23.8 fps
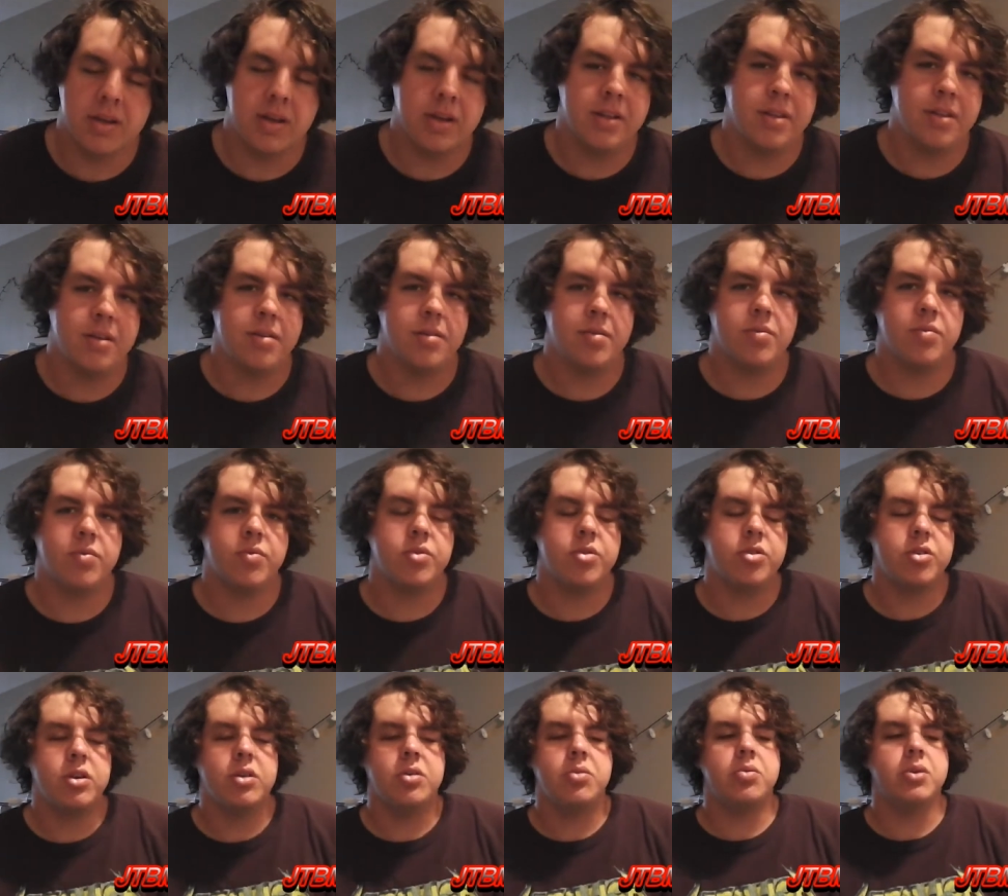that's a
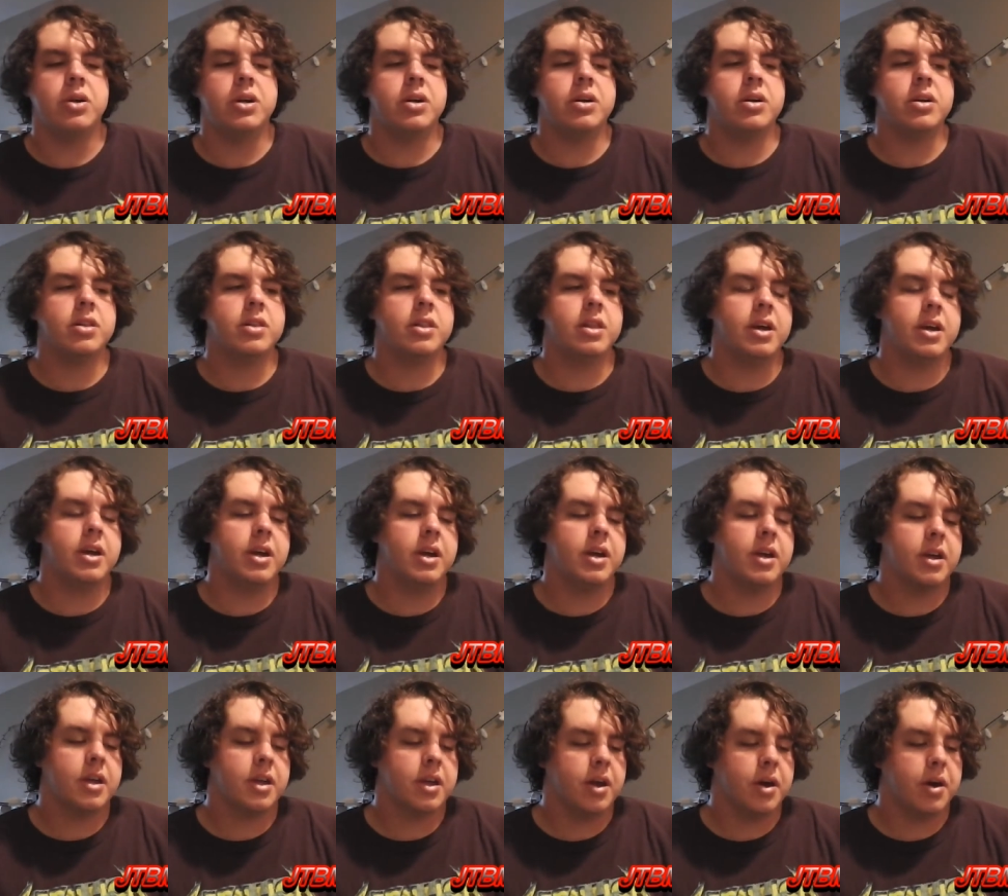really weird
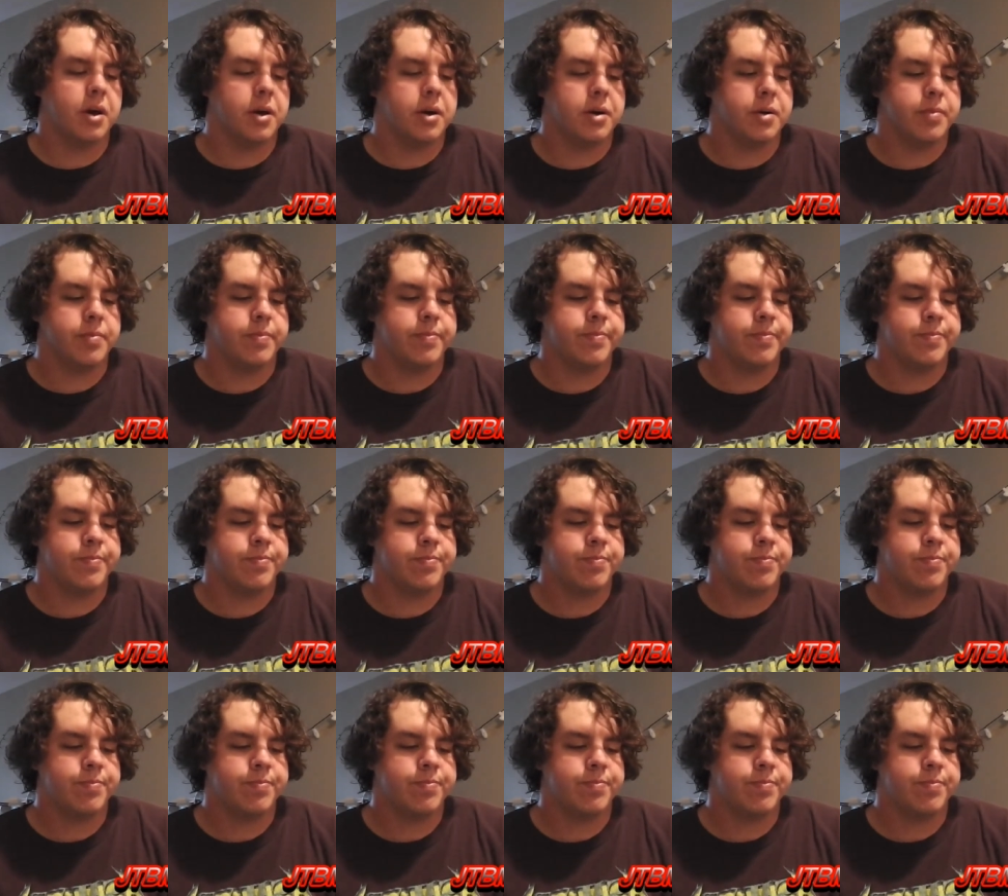thing. Um,